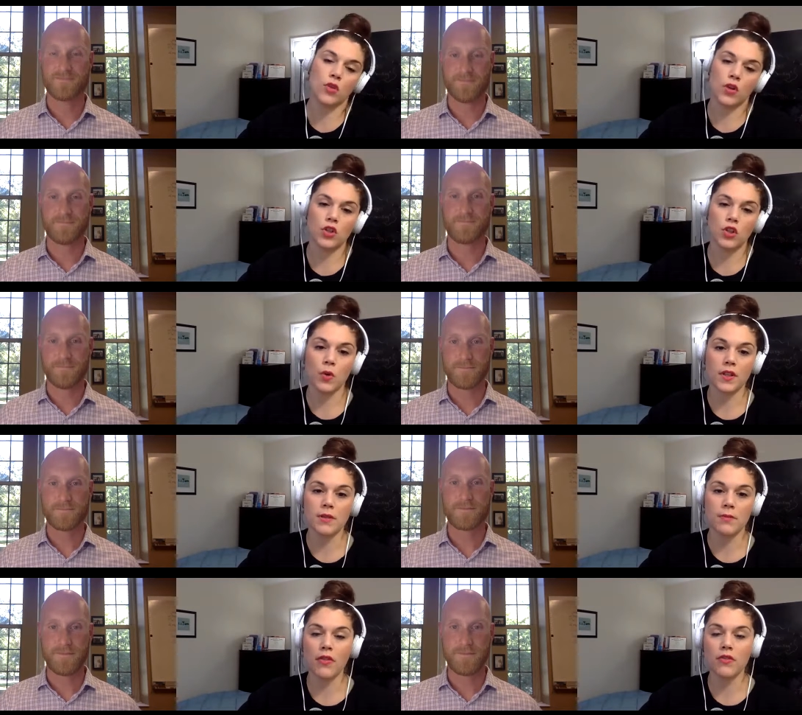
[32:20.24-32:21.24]
Speaker 1: do it just
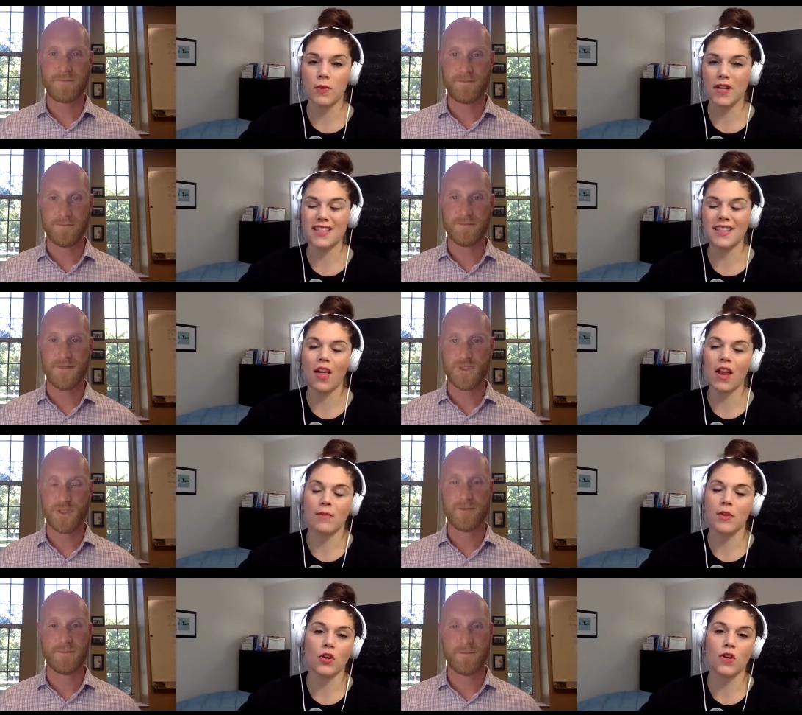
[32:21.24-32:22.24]
once a month because a lot sure.
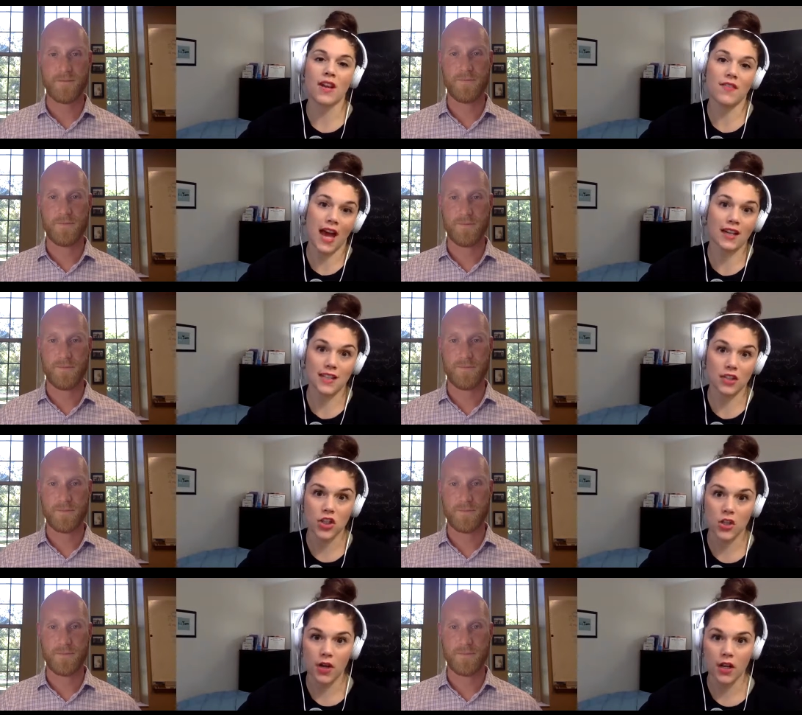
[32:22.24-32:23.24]
of them don't even have
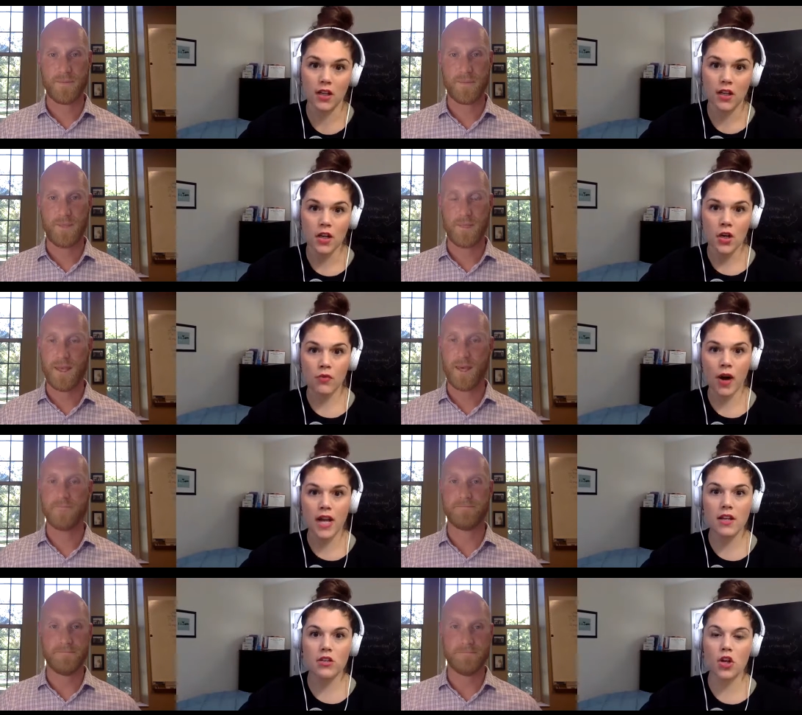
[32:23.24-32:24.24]
access to it. Yeah.
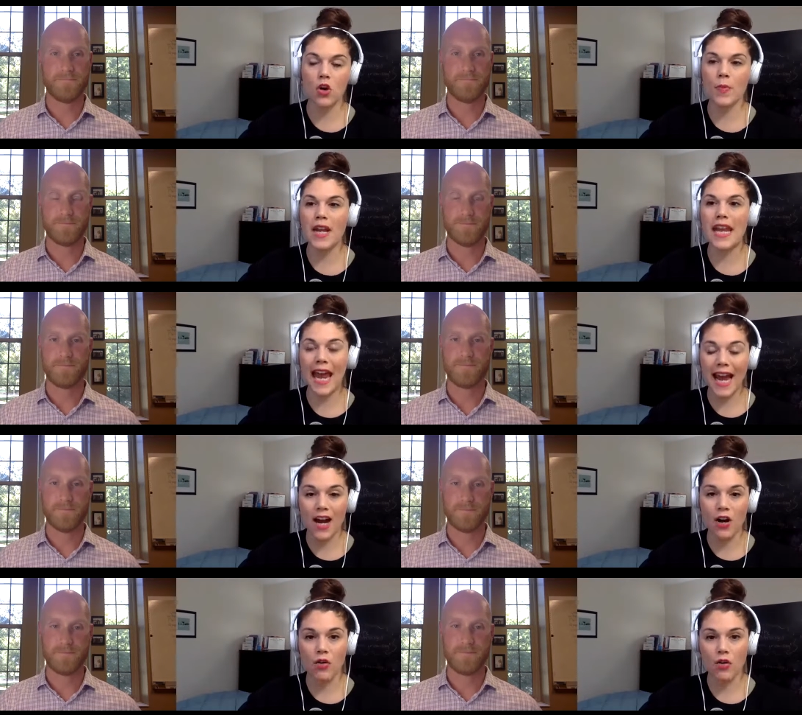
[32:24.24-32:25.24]
Right. So, but
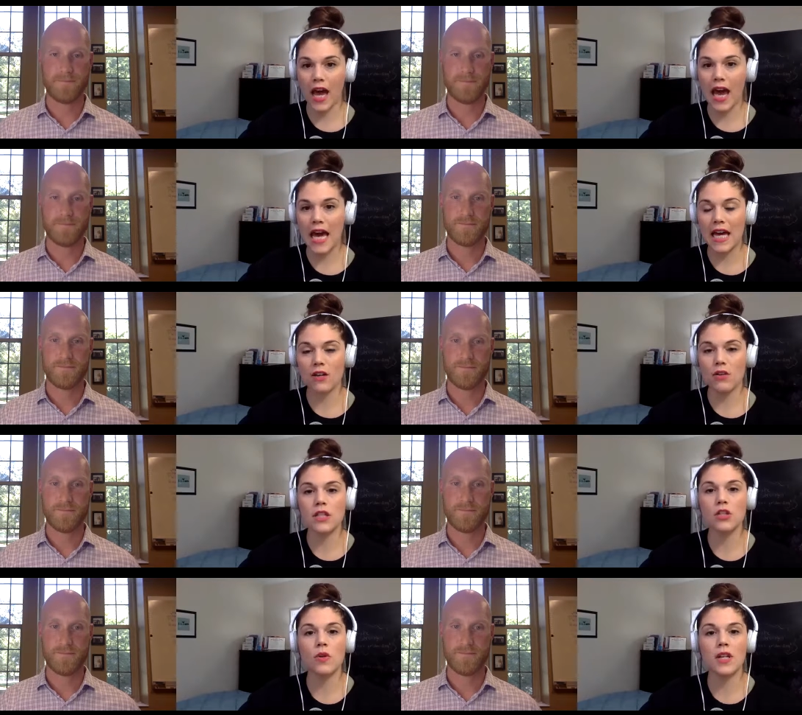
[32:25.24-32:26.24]
now that
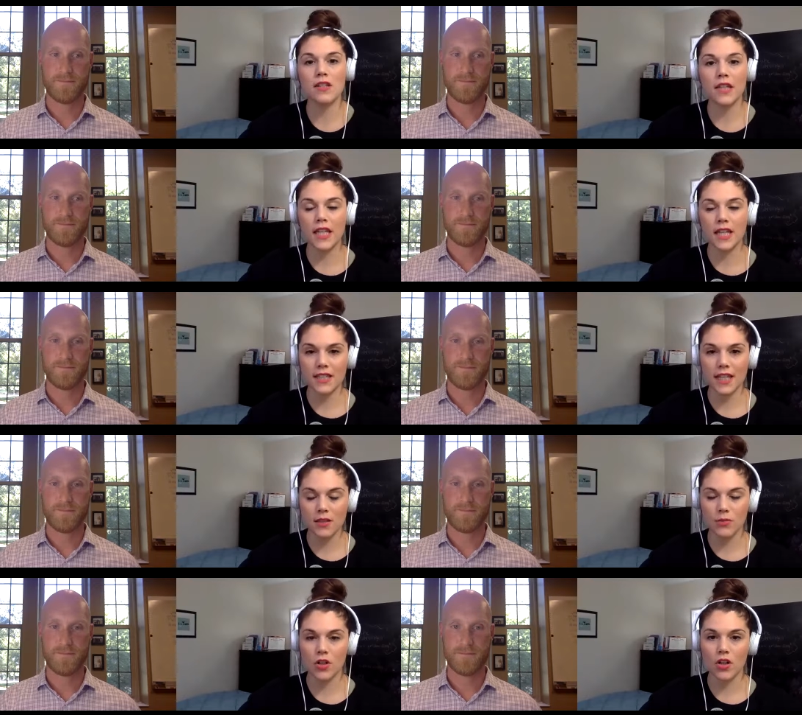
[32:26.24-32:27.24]
it's so easily
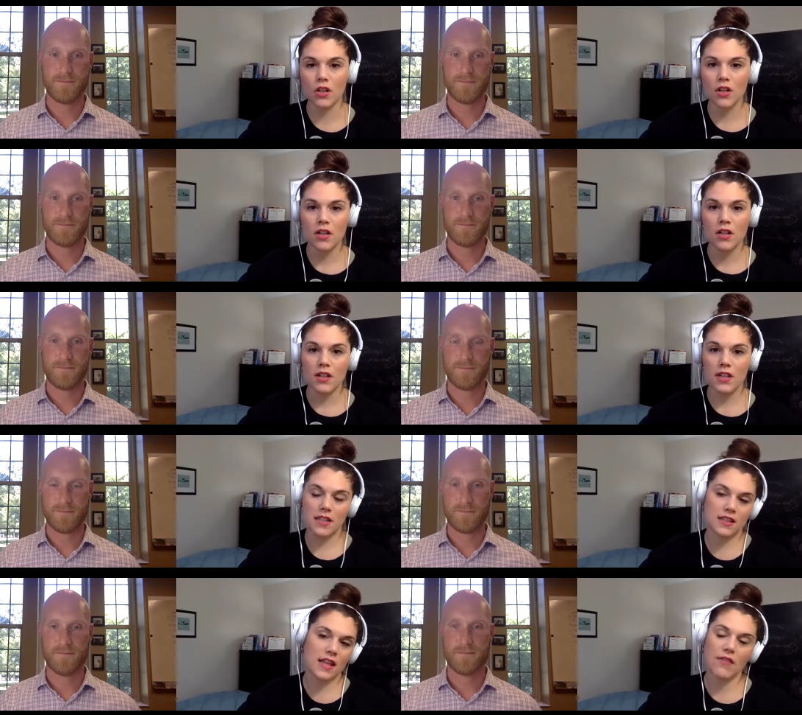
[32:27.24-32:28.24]
accessible, this
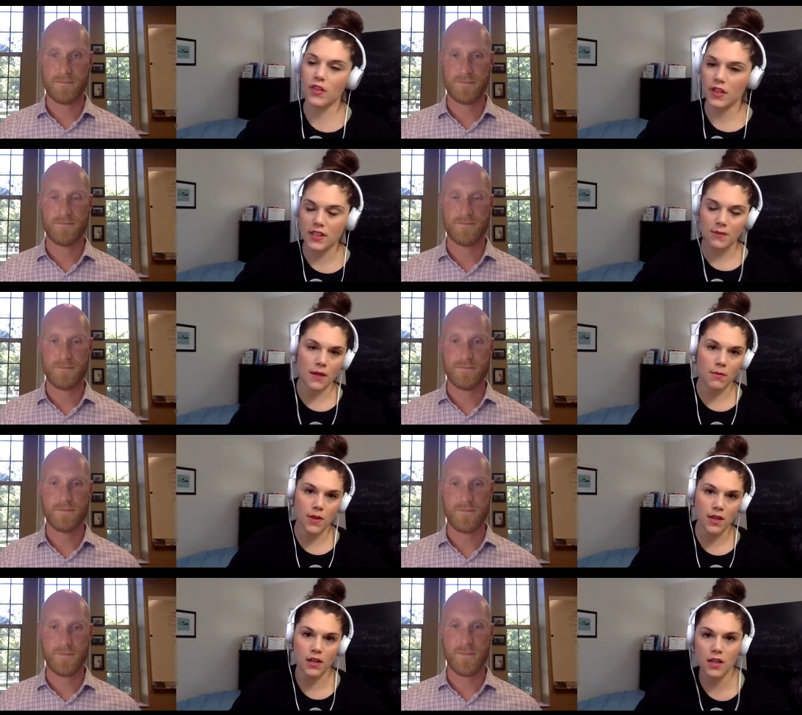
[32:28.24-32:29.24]
is definitely something I'm
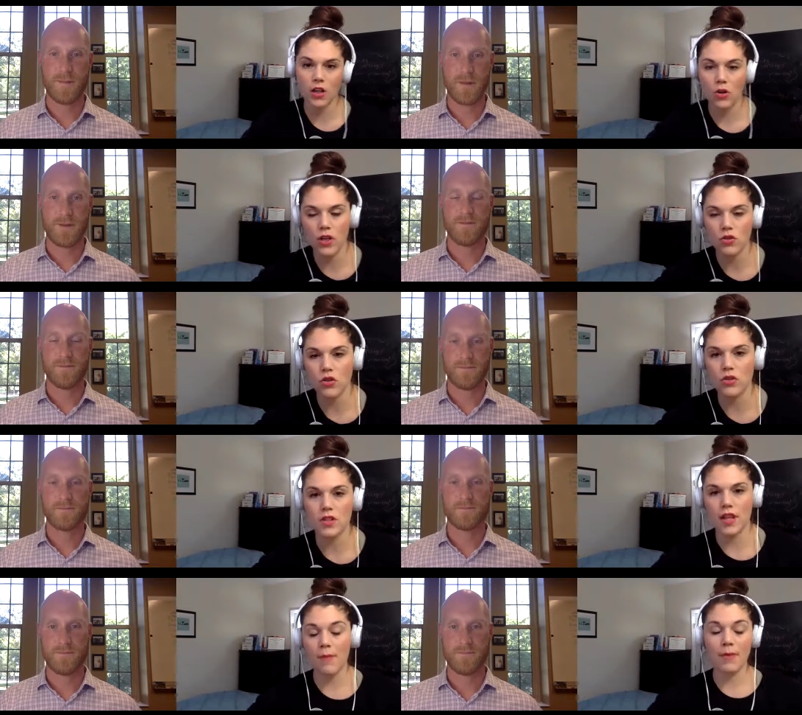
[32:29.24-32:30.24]
going to, you know, introduce
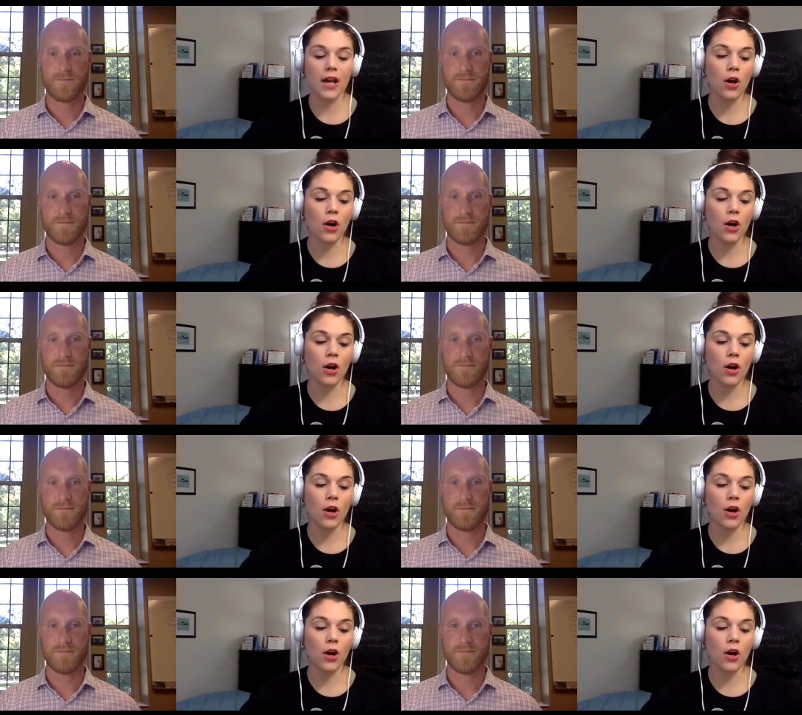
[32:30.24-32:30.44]
to them. And I